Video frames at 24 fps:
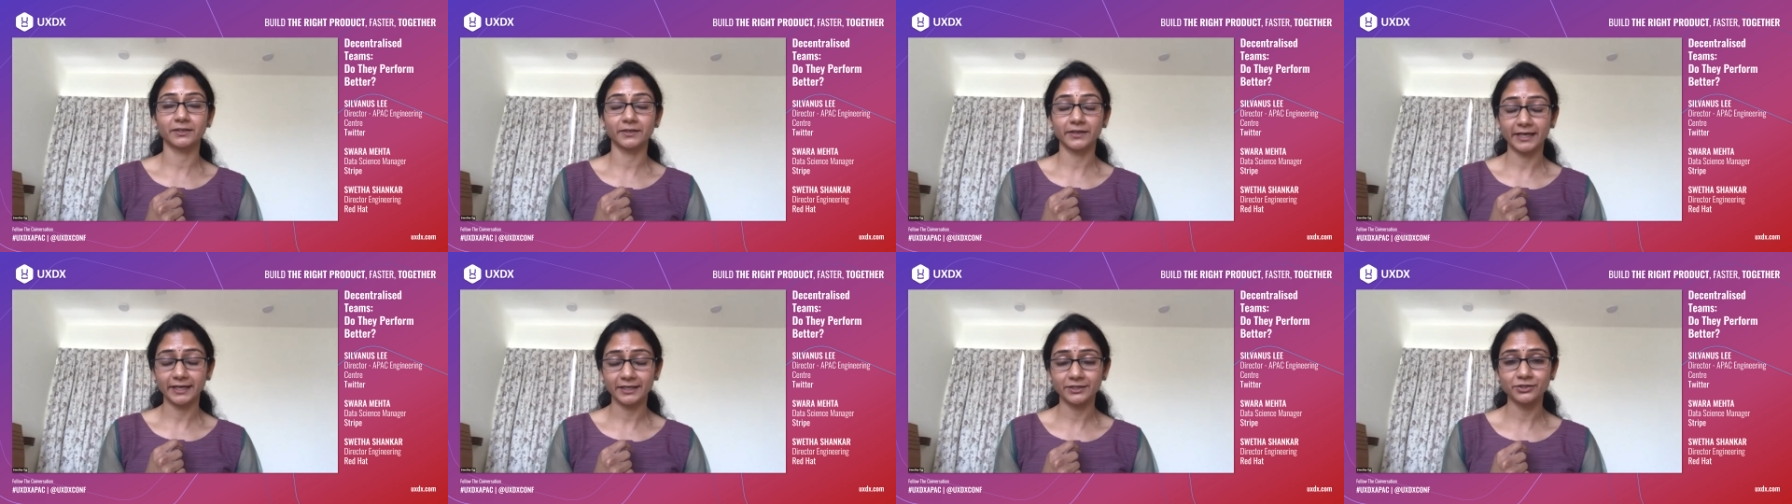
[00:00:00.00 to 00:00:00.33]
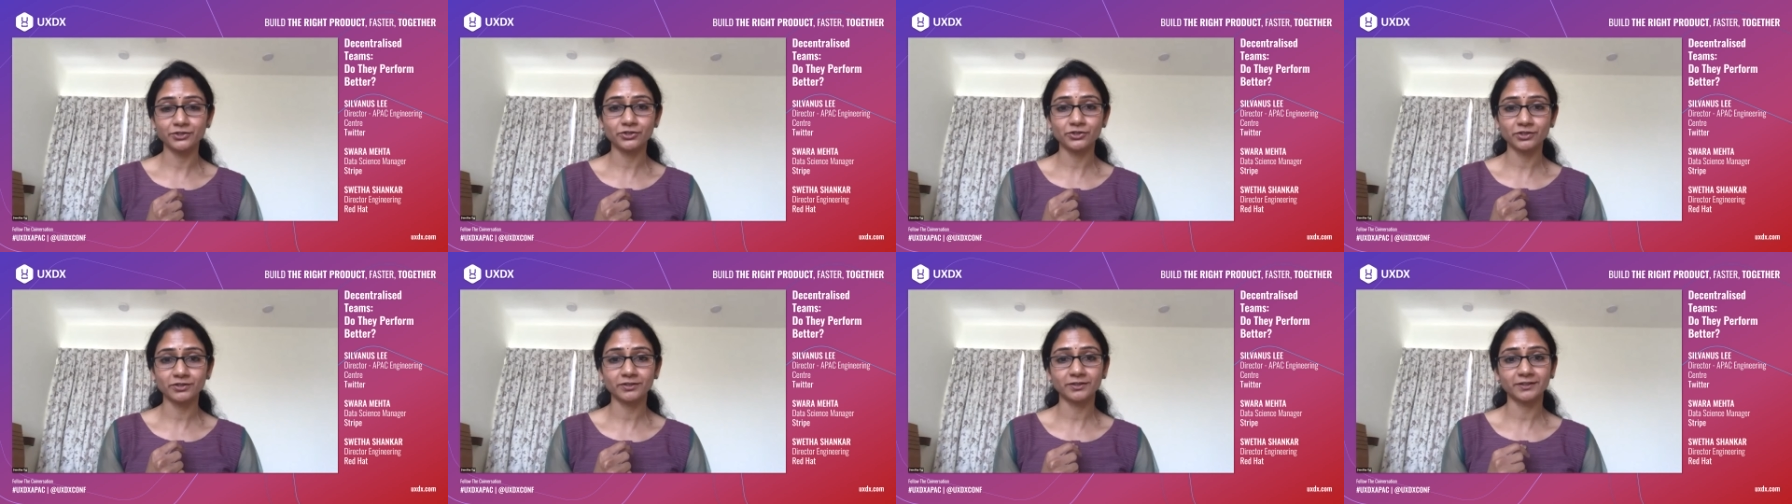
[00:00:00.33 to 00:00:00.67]

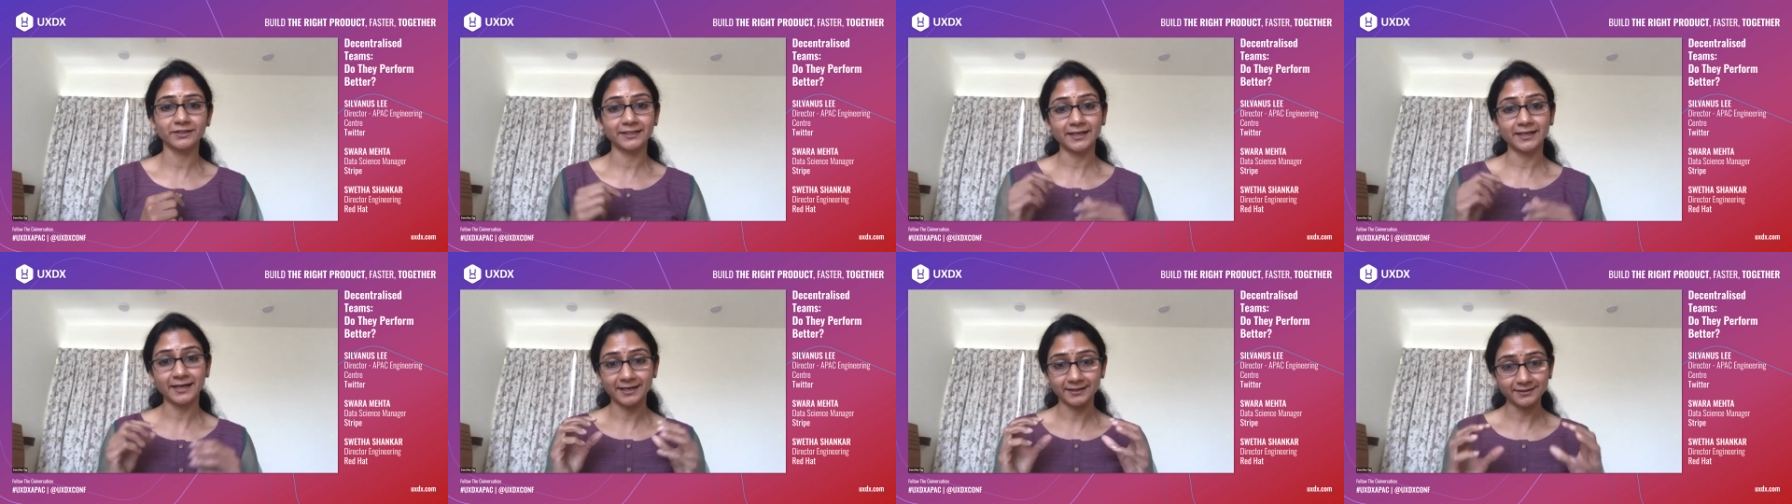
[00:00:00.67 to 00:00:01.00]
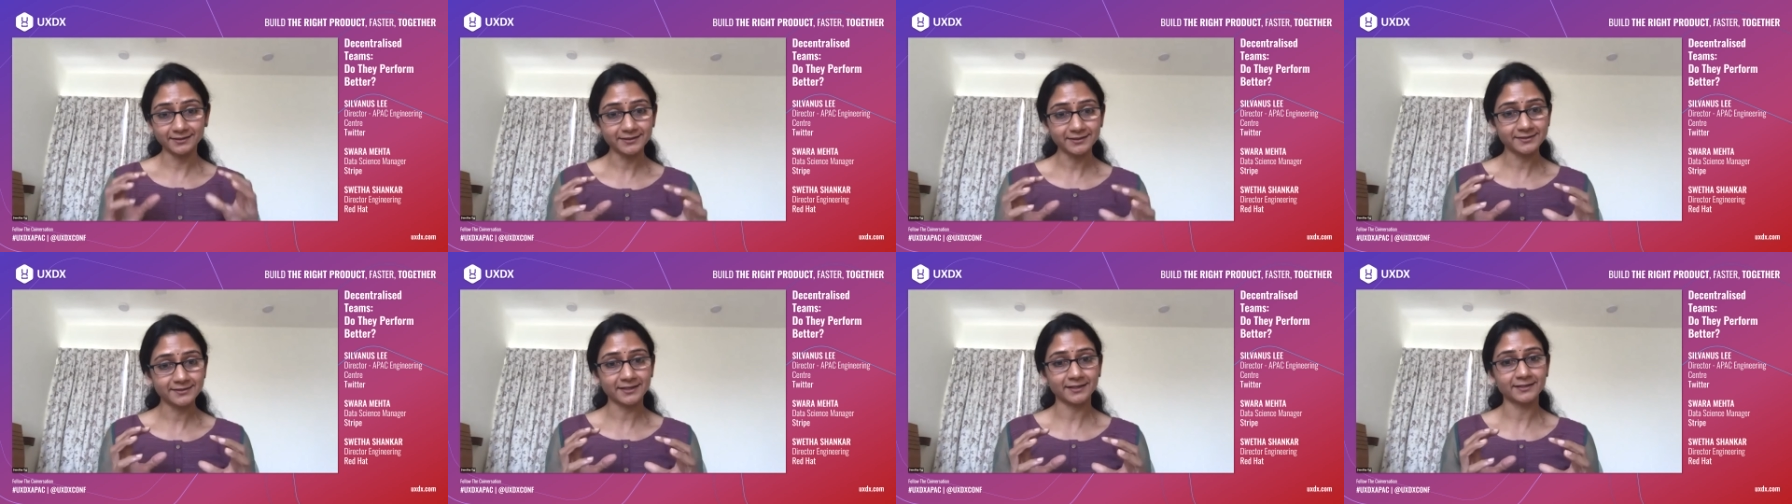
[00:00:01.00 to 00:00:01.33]
ensure that
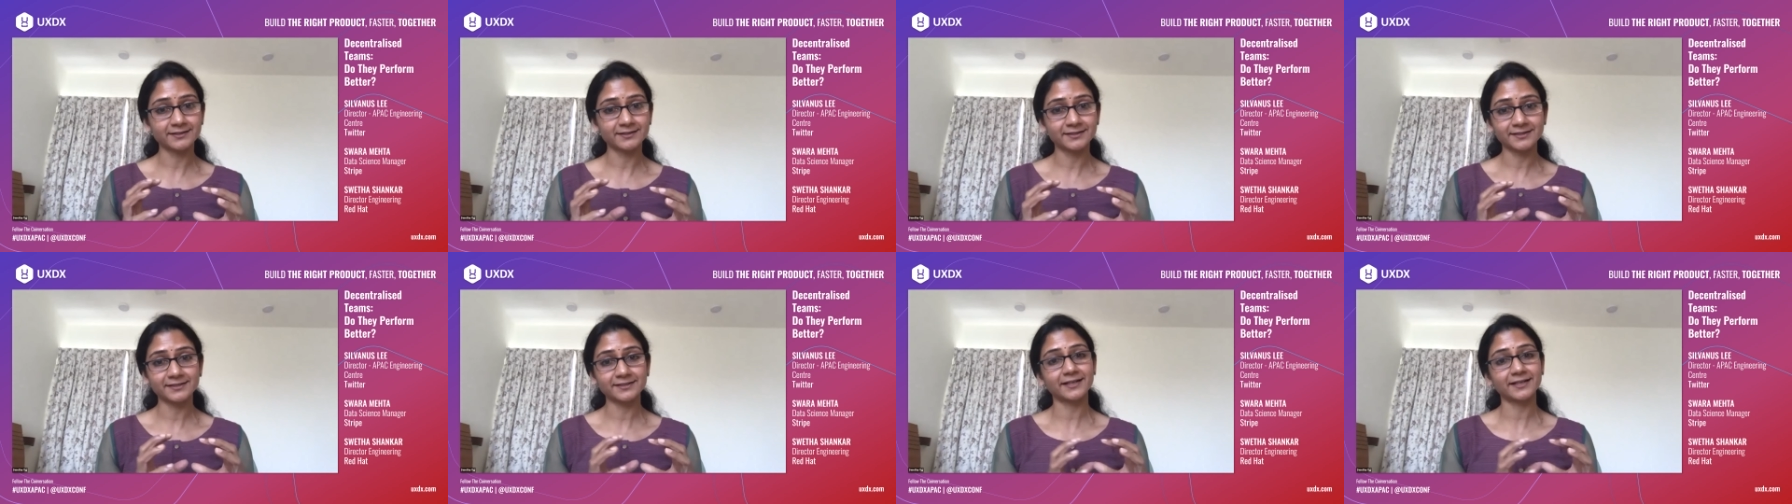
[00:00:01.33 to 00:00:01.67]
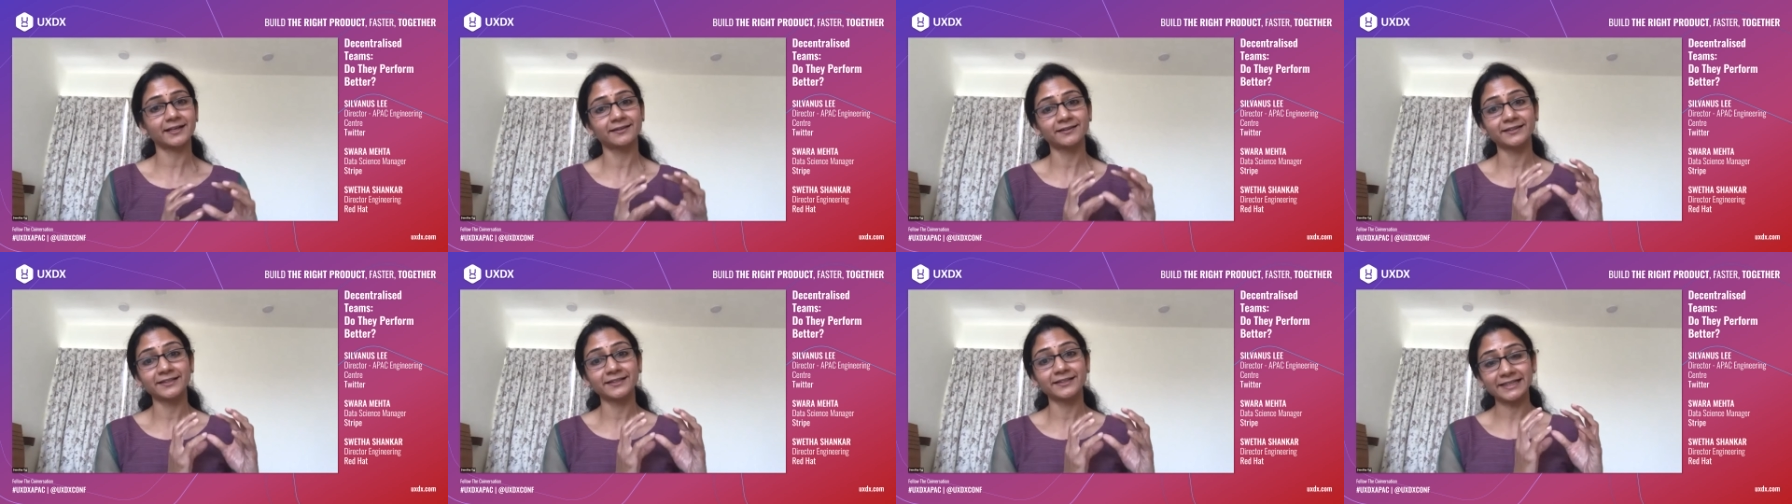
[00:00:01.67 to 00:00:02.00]
others
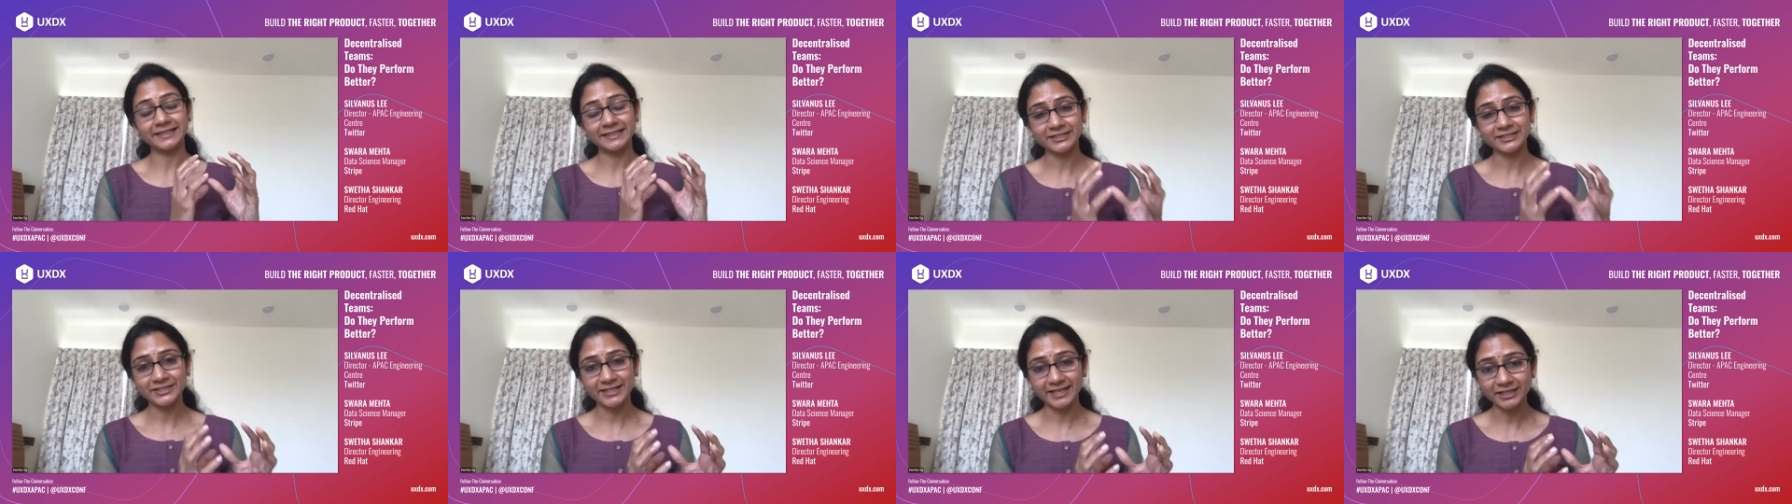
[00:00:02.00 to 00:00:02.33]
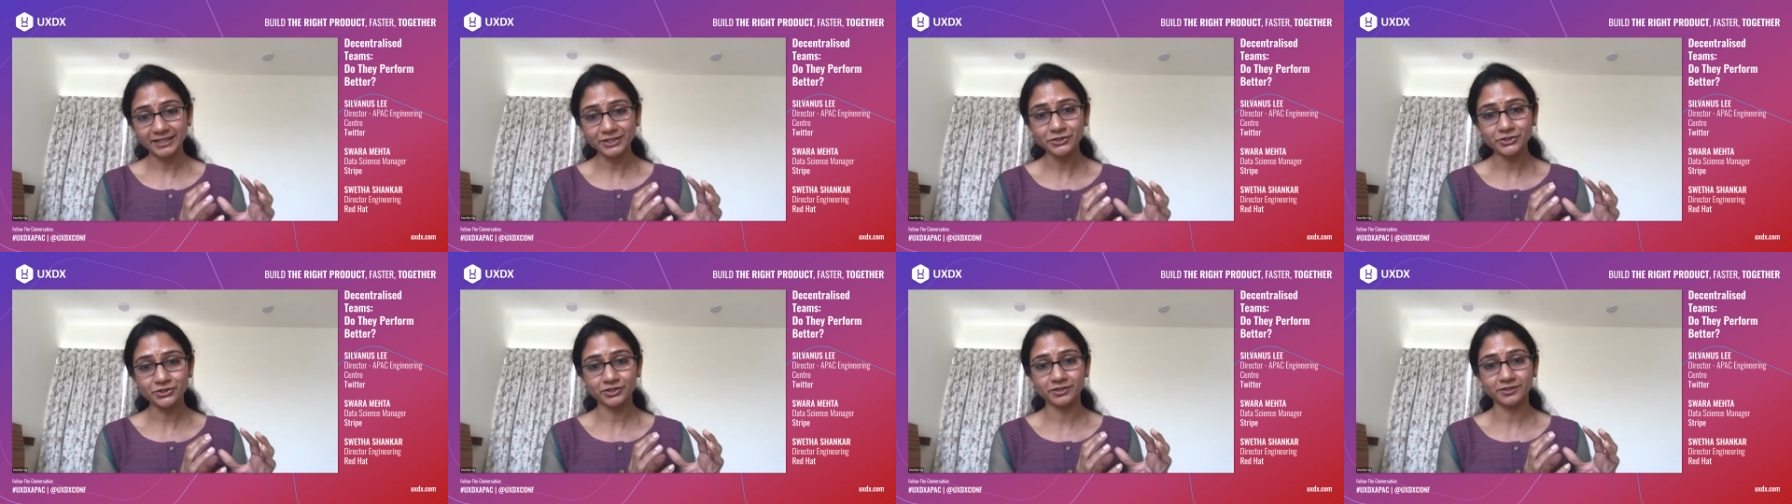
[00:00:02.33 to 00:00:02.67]
understand the
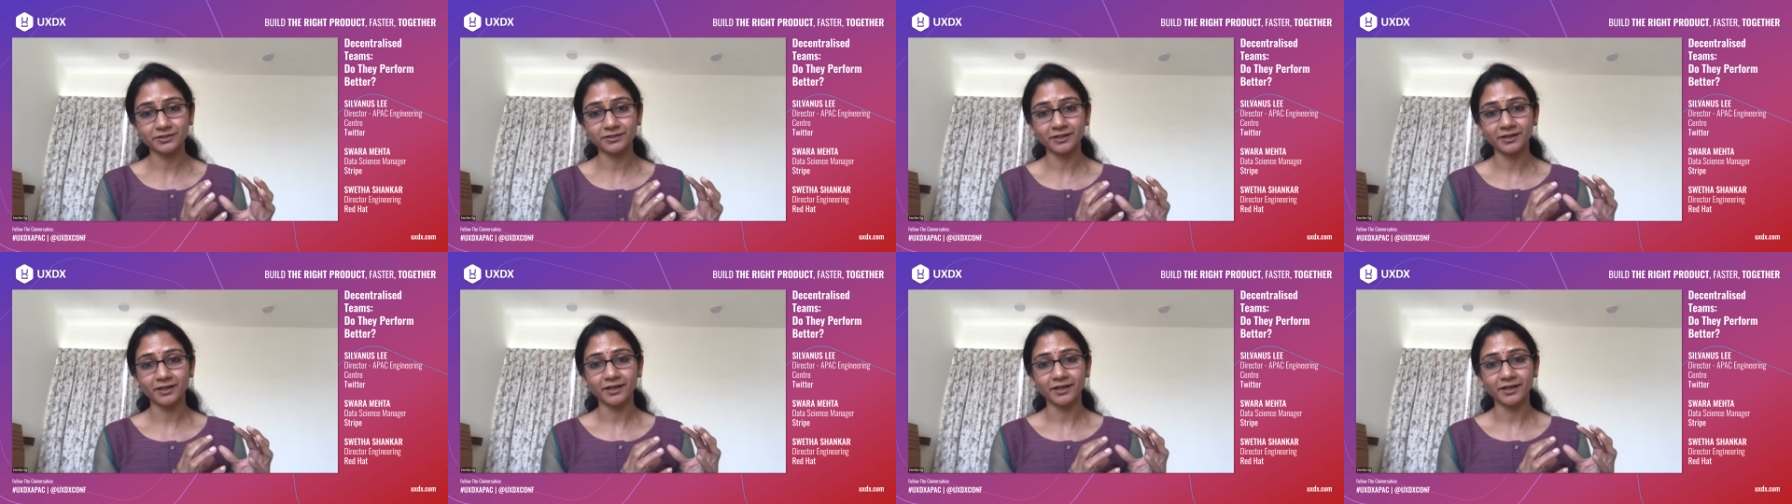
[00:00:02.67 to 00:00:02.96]
intention